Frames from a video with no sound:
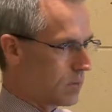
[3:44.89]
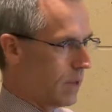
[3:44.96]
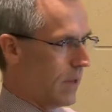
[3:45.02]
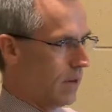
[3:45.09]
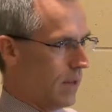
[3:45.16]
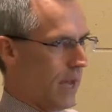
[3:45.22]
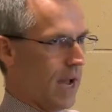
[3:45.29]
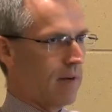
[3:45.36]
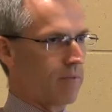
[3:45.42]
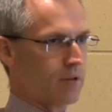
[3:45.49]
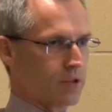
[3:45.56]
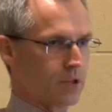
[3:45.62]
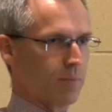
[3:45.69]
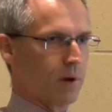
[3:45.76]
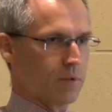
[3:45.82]
it
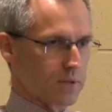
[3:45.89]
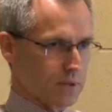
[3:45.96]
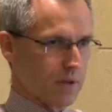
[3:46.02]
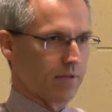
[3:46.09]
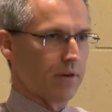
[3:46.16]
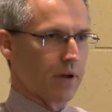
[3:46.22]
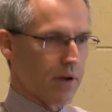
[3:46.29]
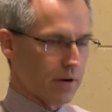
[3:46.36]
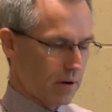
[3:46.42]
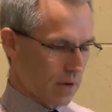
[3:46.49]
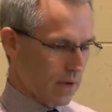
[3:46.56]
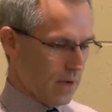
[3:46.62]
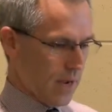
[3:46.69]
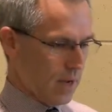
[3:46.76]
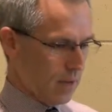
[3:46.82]
averaged about
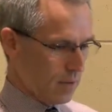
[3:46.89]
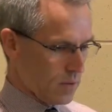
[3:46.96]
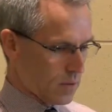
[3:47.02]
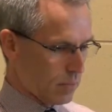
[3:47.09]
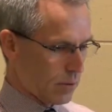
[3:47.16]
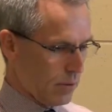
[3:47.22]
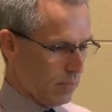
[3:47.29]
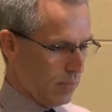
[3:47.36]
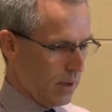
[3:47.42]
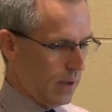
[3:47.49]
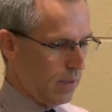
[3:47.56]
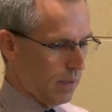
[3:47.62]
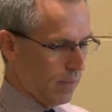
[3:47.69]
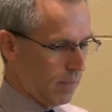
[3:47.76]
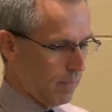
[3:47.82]
$700 per month.